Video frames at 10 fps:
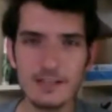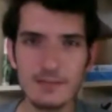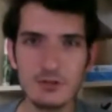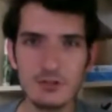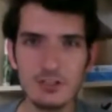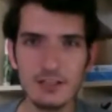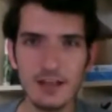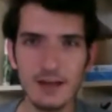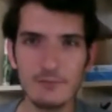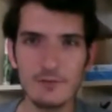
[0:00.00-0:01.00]
it's funny because
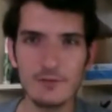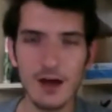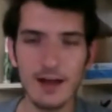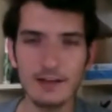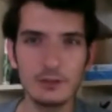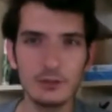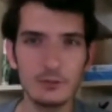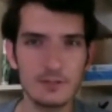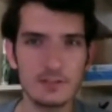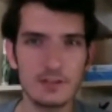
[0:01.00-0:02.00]
I'm
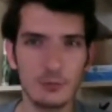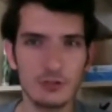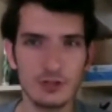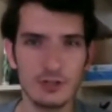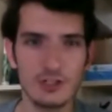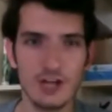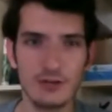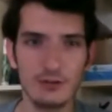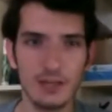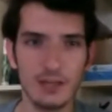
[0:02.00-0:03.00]
not good with sculpture
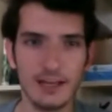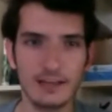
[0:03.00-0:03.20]
in general.